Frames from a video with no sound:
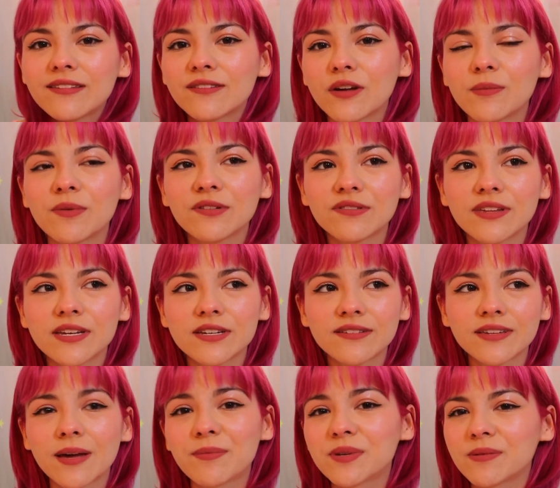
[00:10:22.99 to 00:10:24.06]
so I mostly
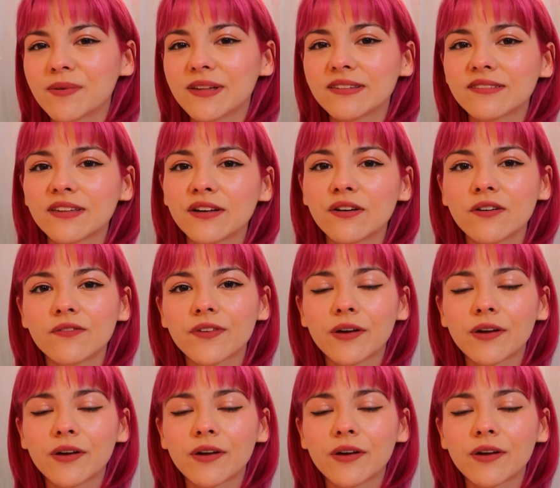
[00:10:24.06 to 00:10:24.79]
just kept to myself.